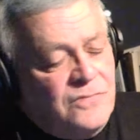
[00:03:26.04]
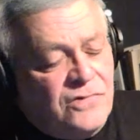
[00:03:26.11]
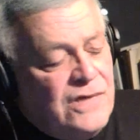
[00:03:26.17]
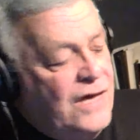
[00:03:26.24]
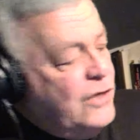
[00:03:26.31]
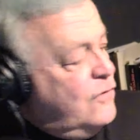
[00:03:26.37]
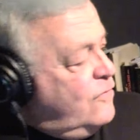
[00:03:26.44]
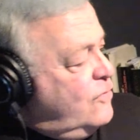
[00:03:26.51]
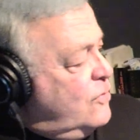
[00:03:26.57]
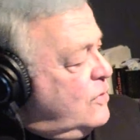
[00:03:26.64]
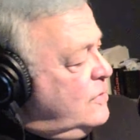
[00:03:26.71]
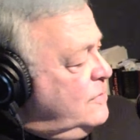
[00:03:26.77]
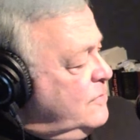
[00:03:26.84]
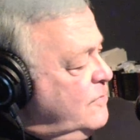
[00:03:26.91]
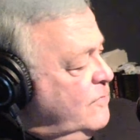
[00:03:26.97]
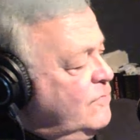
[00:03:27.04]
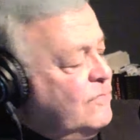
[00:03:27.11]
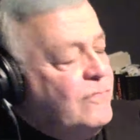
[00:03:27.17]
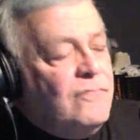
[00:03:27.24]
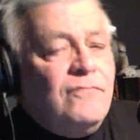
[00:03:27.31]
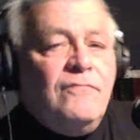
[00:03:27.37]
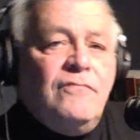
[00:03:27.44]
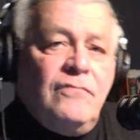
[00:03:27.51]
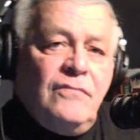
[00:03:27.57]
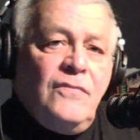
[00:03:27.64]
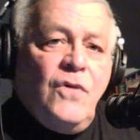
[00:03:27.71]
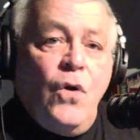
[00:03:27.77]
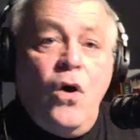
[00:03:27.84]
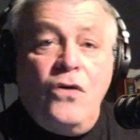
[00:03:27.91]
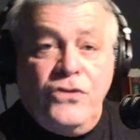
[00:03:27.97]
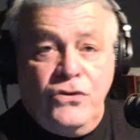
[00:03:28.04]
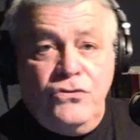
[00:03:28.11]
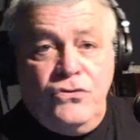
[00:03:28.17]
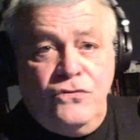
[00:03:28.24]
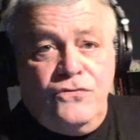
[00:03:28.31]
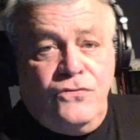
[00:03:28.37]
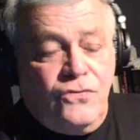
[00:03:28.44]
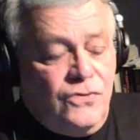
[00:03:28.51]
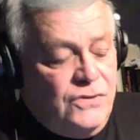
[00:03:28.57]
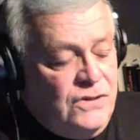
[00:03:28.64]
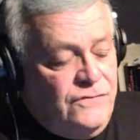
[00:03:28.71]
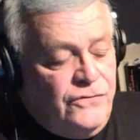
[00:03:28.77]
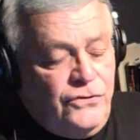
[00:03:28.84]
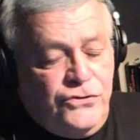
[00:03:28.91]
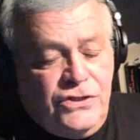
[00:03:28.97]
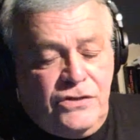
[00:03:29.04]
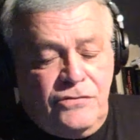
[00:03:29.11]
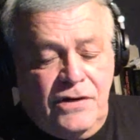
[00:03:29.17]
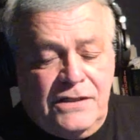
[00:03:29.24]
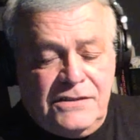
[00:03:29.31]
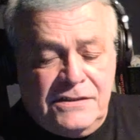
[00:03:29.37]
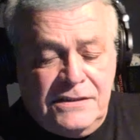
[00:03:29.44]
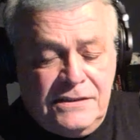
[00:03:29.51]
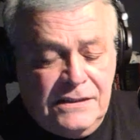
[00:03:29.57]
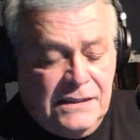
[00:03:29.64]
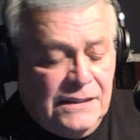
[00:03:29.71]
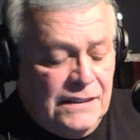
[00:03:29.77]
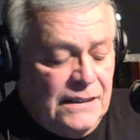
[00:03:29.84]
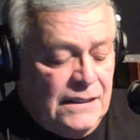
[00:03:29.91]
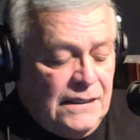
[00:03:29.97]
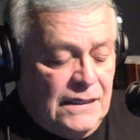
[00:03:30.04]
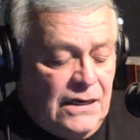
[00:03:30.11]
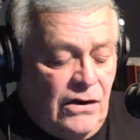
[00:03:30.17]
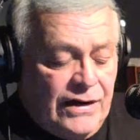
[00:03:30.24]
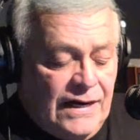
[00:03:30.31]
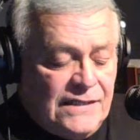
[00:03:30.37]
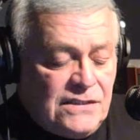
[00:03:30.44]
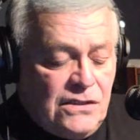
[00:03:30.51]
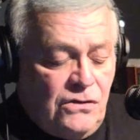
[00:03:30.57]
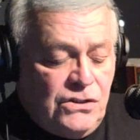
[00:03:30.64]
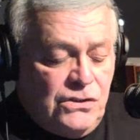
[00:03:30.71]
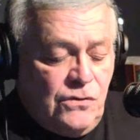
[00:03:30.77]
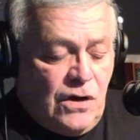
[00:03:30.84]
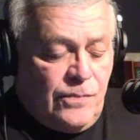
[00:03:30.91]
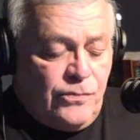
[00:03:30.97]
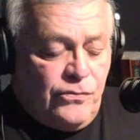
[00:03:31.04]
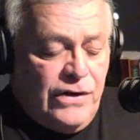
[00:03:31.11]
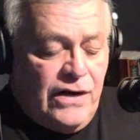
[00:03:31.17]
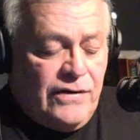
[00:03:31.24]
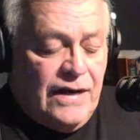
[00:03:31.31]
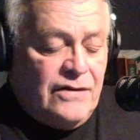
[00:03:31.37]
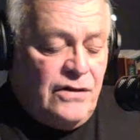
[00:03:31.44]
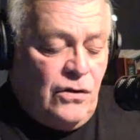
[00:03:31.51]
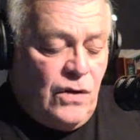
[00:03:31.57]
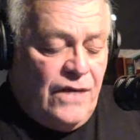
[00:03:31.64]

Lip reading: thank you for all that you do for us and for your generosity. Okay, let's go to our prayer. And, you